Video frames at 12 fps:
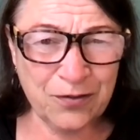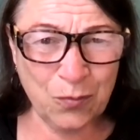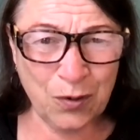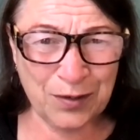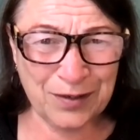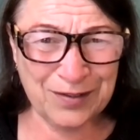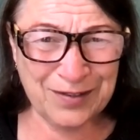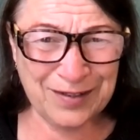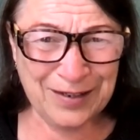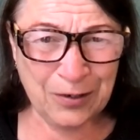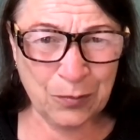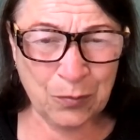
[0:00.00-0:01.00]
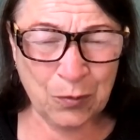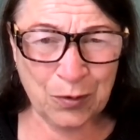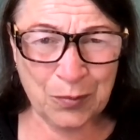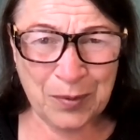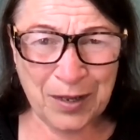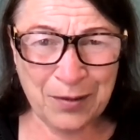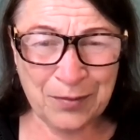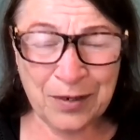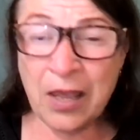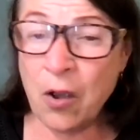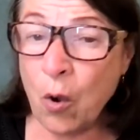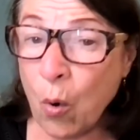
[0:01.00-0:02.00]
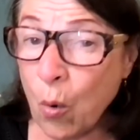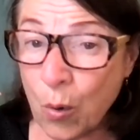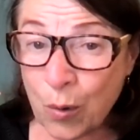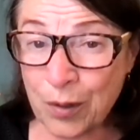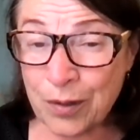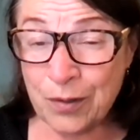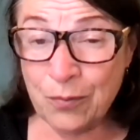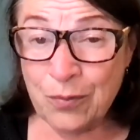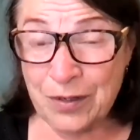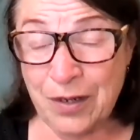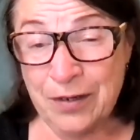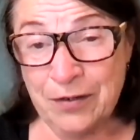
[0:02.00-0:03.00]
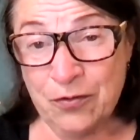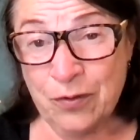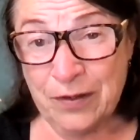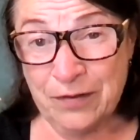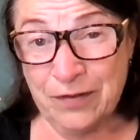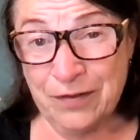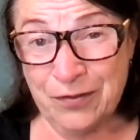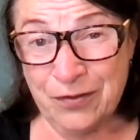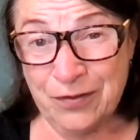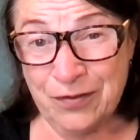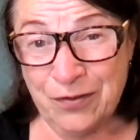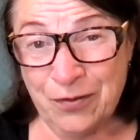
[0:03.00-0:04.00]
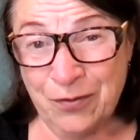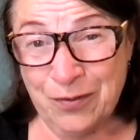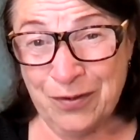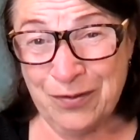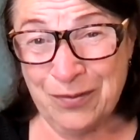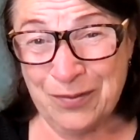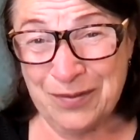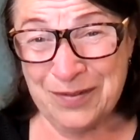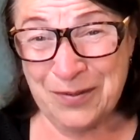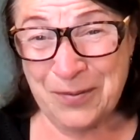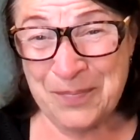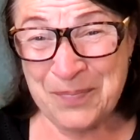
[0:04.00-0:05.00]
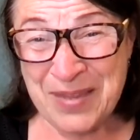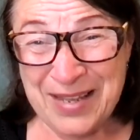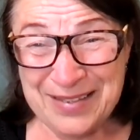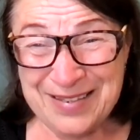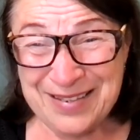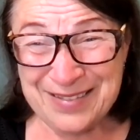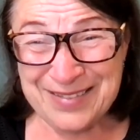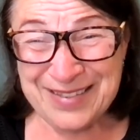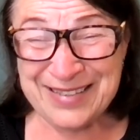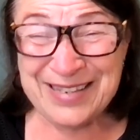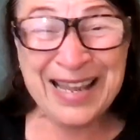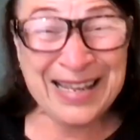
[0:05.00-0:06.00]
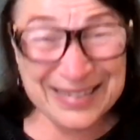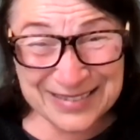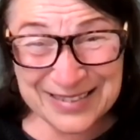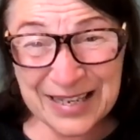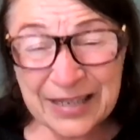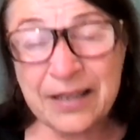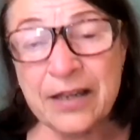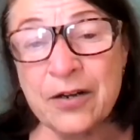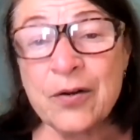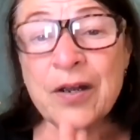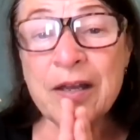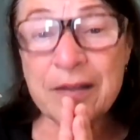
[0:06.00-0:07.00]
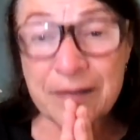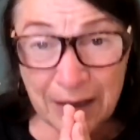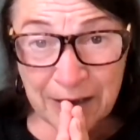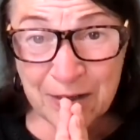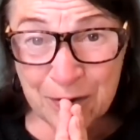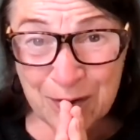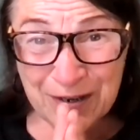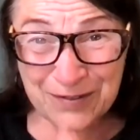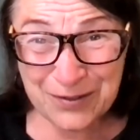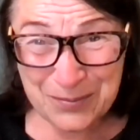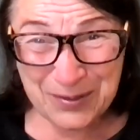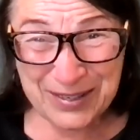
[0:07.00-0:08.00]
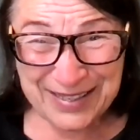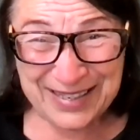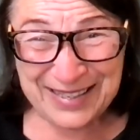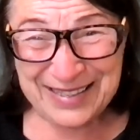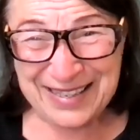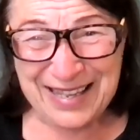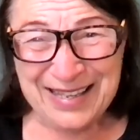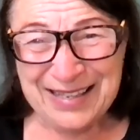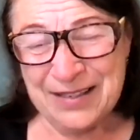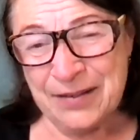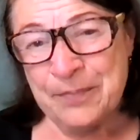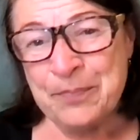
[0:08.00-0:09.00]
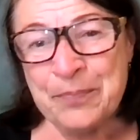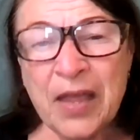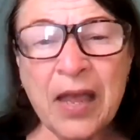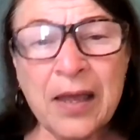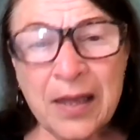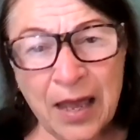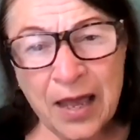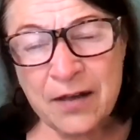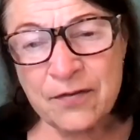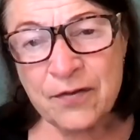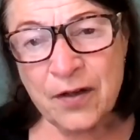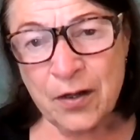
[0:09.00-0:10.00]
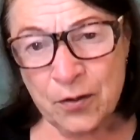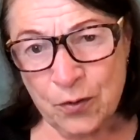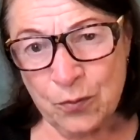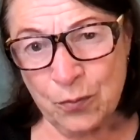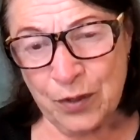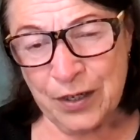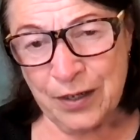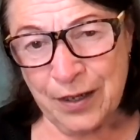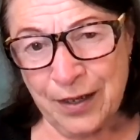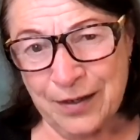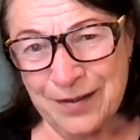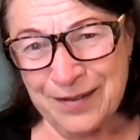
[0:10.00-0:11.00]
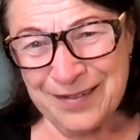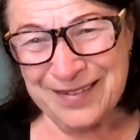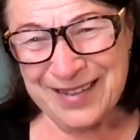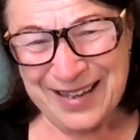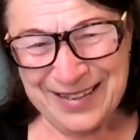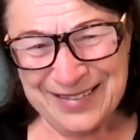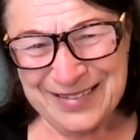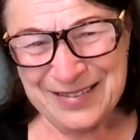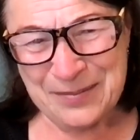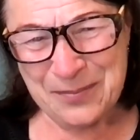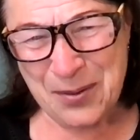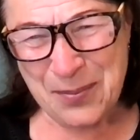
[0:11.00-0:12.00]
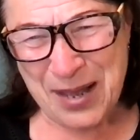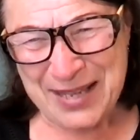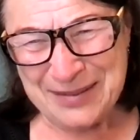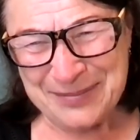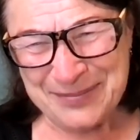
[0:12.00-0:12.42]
you want to hear more about, or what kind of transitions you're going through. So until then, take care. Thank you, everybody, and have a good week ahead. Thanks. Bye-bye.